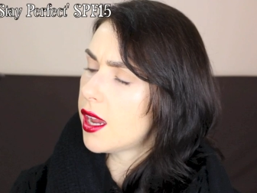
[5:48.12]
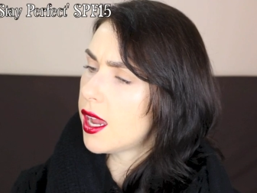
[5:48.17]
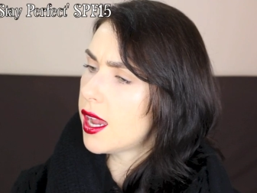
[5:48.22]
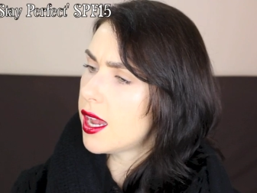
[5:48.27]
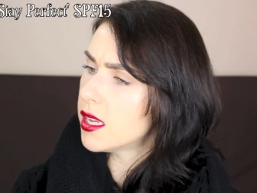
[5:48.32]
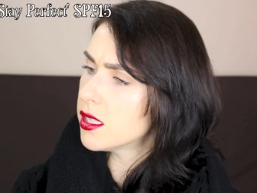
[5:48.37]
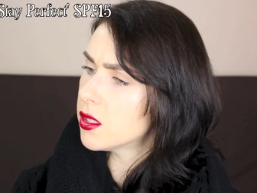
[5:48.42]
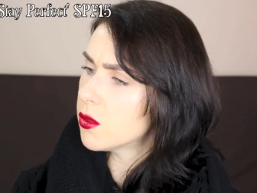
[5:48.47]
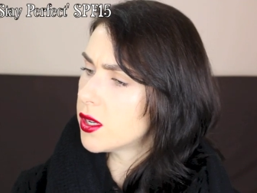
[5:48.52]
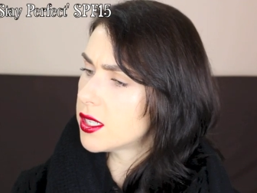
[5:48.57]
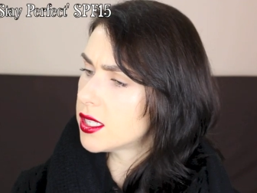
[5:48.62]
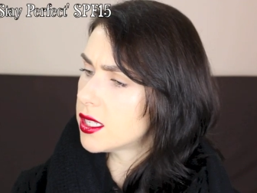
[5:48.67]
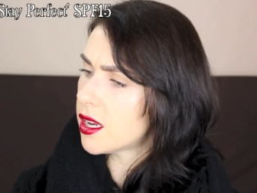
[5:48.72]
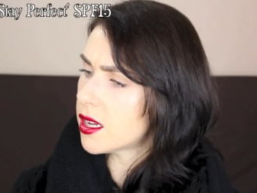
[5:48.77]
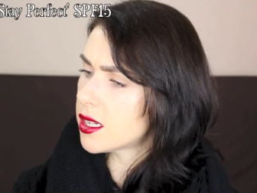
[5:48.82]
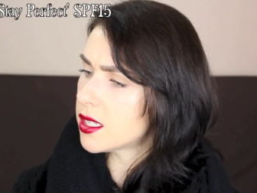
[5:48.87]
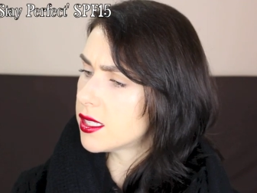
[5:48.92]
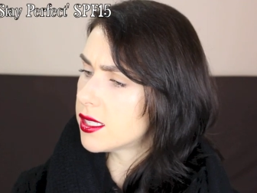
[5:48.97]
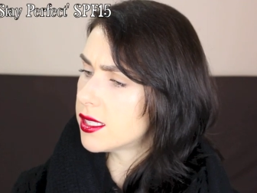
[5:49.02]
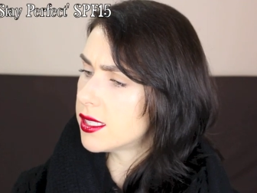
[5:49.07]
has quite a
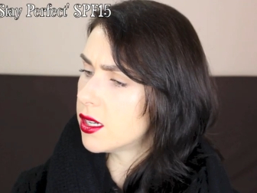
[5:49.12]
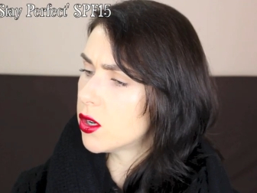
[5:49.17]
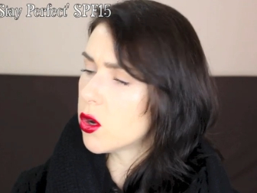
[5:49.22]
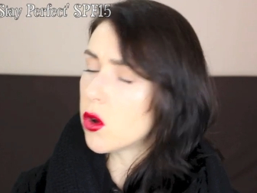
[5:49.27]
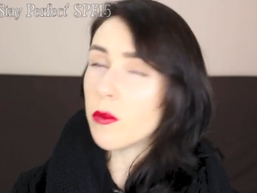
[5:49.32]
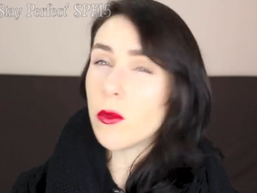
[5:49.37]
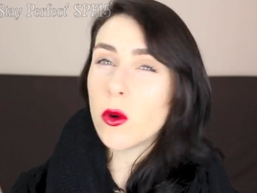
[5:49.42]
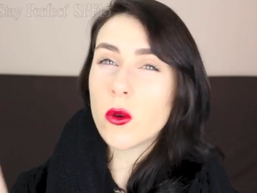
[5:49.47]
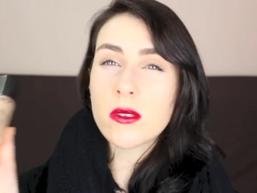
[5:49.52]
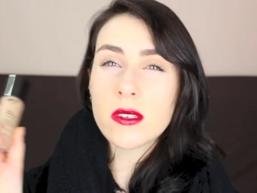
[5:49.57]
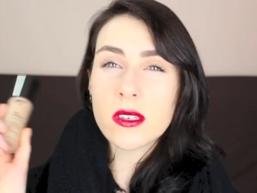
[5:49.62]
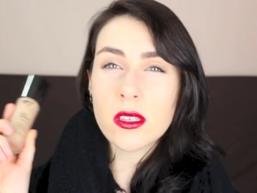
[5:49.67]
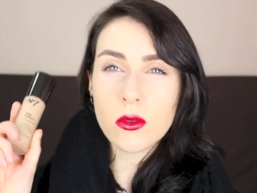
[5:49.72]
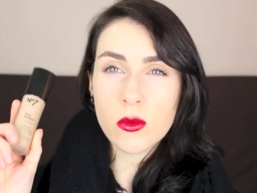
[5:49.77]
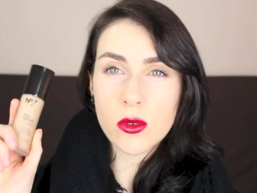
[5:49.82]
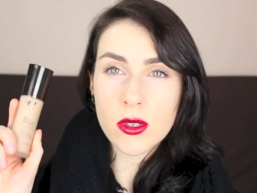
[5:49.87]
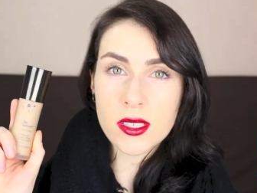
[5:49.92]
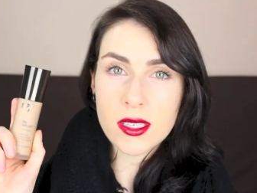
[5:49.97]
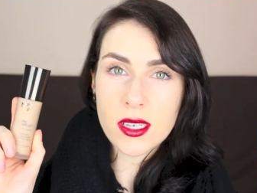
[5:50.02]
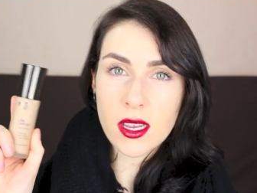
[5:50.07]
lot of silicone. Most of the
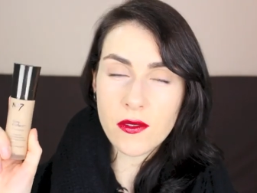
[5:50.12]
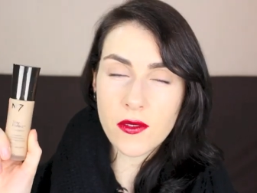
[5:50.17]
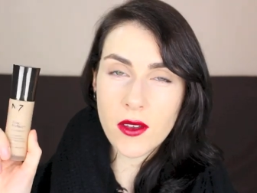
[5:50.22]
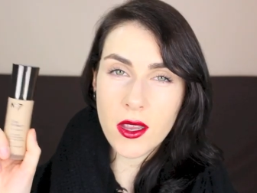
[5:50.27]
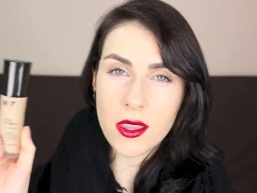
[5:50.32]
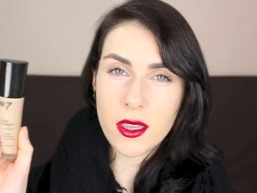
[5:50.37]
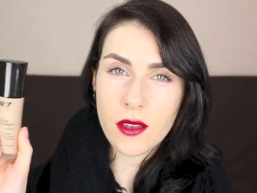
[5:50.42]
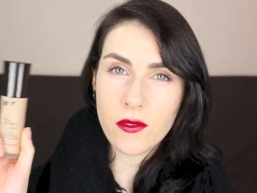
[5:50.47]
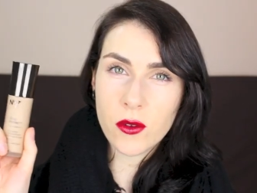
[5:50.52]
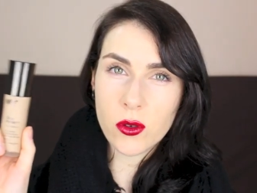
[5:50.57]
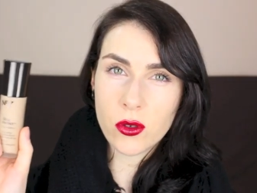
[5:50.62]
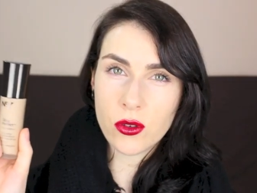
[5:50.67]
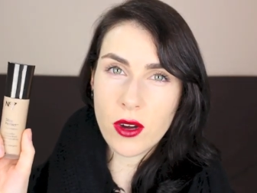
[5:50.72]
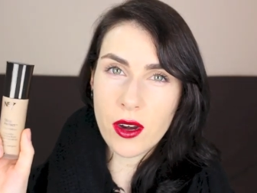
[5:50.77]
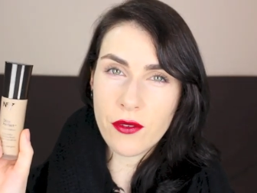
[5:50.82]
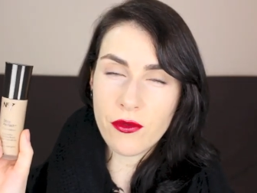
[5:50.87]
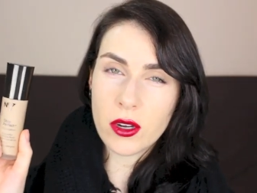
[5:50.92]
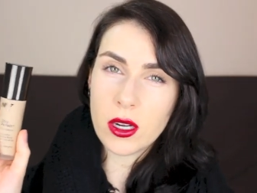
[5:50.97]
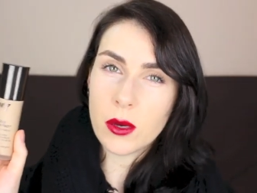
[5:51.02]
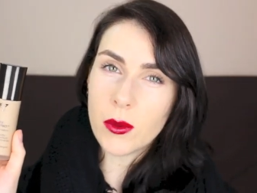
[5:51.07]
ones I find that
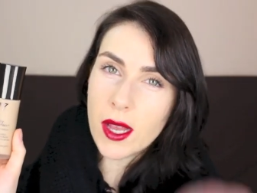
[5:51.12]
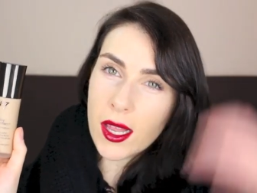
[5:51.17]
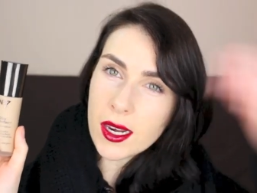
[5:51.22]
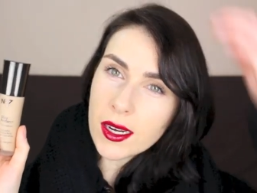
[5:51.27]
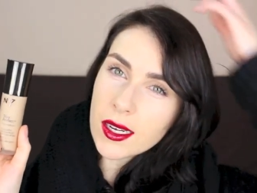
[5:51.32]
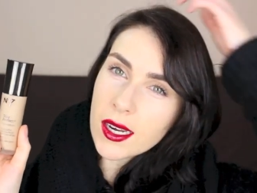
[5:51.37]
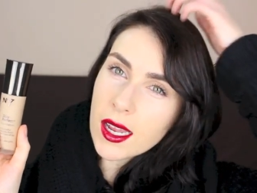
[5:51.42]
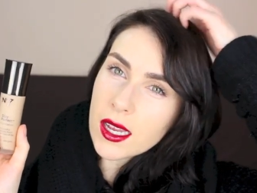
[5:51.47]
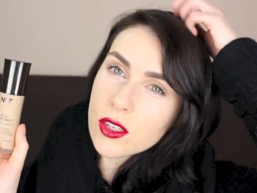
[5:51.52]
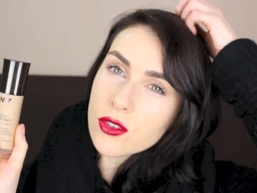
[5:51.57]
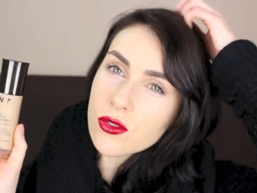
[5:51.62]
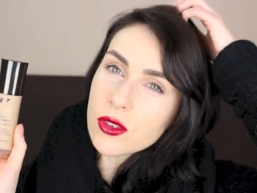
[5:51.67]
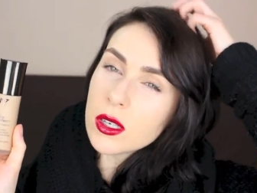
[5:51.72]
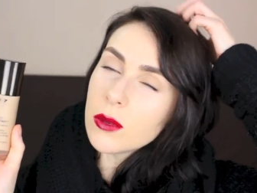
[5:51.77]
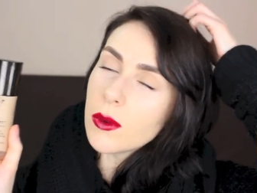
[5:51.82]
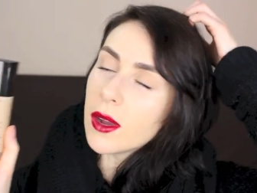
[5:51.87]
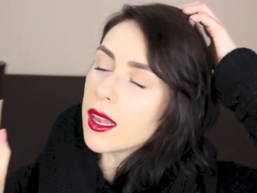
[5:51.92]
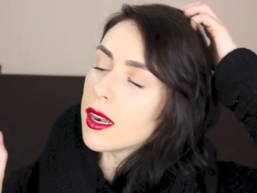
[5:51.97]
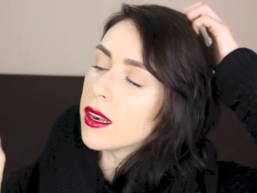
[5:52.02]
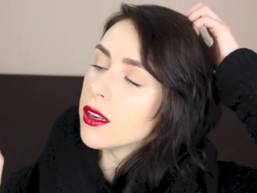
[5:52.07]
photograph really well and last really
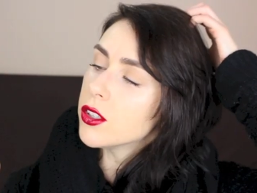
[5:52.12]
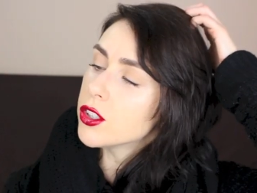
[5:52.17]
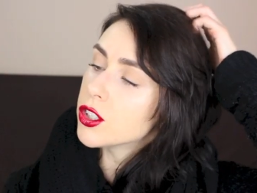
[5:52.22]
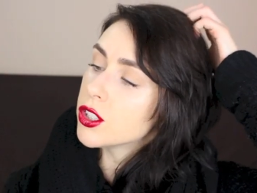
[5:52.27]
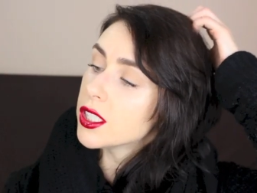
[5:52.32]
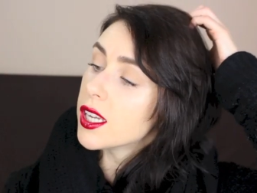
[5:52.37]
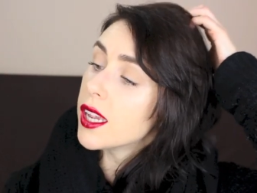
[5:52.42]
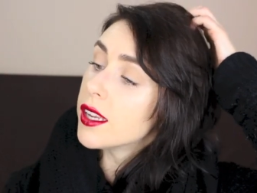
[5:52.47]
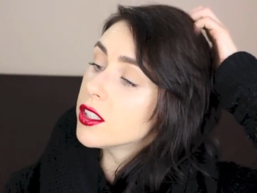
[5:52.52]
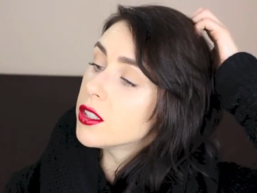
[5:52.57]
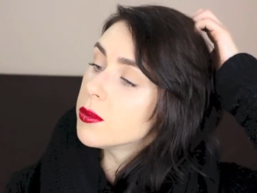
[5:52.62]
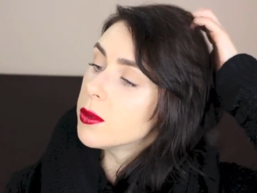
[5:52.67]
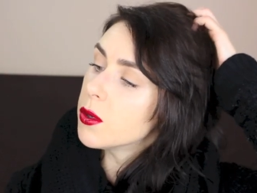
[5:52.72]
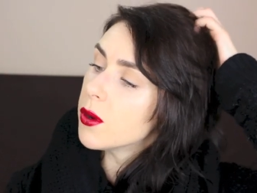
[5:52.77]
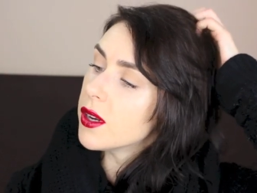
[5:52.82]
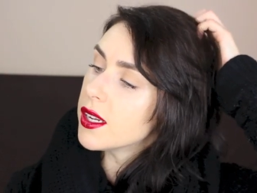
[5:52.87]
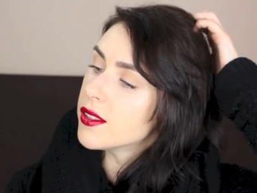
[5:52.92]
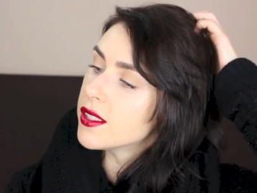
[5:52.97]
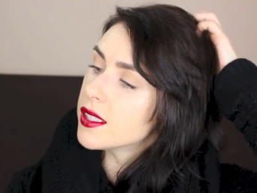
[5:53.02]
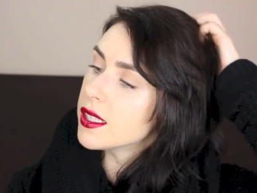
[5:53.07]
well tend to be
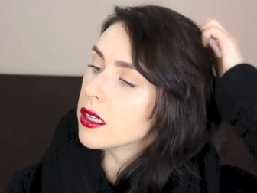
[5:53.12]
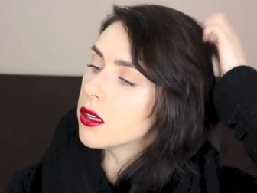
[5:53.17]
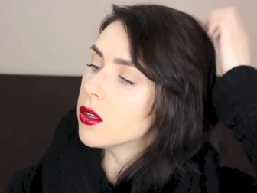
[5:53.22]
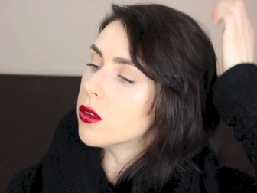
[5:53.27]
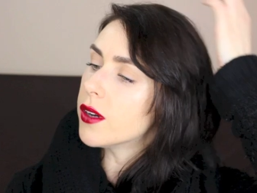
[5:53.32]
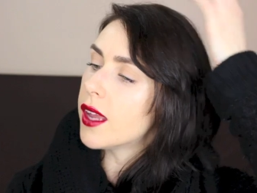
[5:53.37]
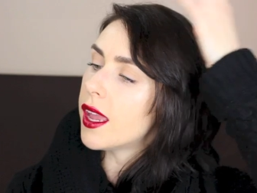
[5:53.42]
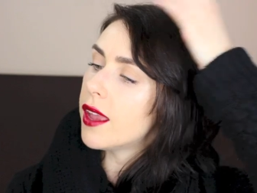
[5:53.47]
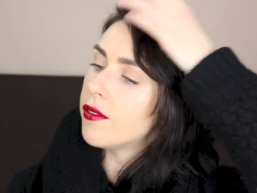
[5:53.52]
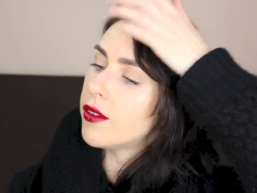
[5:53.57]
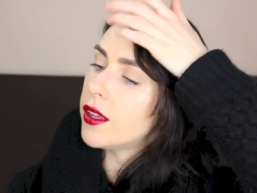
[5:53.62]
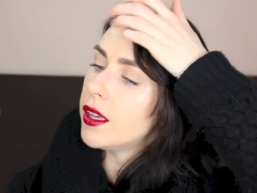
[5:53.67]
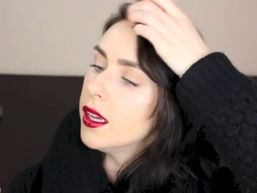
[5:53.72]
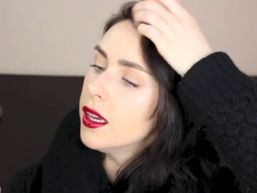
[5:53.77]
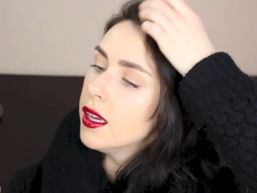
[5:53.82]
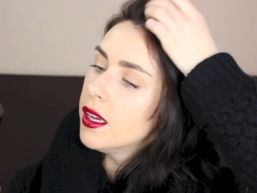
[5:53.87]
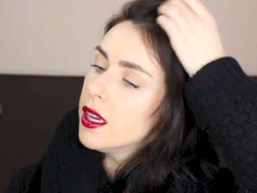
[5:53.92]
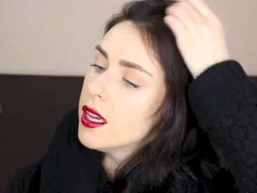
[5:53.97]
quite silicone heavy.